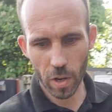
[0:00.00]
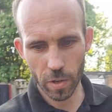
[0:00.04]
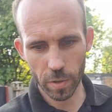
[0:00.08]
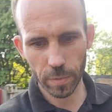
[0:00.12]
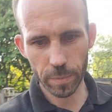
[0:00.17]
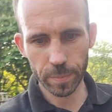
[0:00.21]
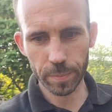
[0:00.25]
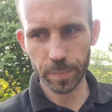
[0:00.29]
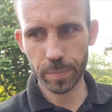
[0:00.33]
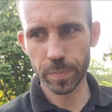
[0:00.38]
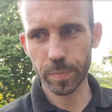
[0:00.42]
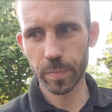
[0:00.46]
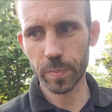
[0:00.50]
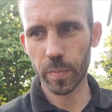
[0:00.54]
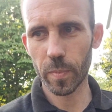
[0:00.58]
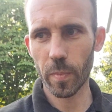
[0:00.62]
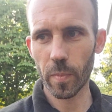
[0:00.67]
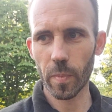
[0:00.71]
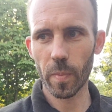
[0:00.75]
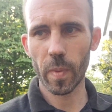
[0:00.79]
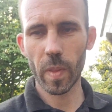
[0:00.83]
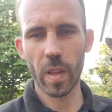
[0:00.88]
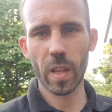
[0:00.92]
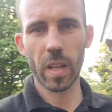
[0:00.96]
on,
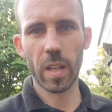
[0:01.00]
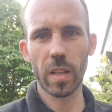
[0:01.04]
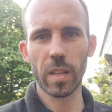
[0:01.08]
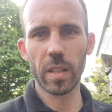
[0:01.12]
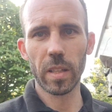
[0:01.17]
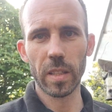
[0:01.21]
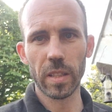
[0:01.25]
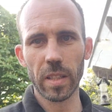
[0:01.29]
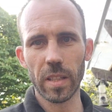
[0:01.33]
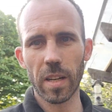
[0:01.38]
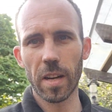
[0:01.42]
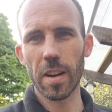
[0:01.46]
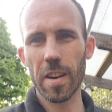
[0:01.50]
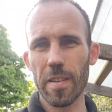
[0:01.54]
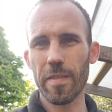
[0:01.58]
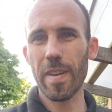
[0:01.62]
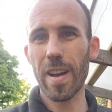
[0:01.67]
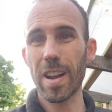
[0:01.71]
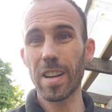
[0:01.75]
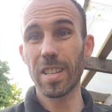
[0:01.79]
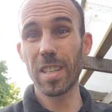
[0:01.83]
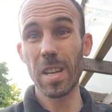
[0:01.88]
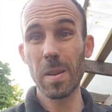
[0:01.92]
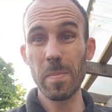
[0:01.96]
I've
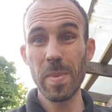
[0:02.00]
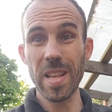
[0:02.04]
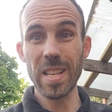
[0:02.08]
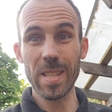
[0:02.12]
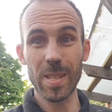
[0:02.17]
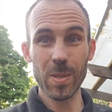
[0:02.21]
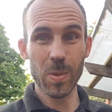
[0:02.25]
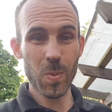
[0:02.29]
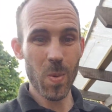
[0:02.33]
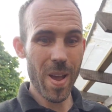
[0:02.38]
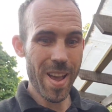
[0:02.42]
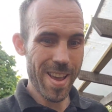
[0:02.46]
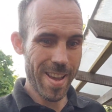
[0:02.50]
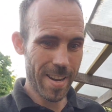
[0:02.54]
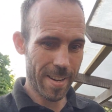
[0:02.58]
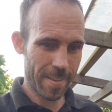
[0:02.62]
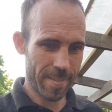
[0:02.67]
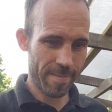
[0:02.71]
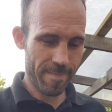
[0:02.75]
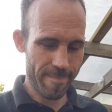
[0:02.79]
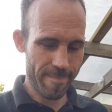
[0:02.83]
actually been sweating.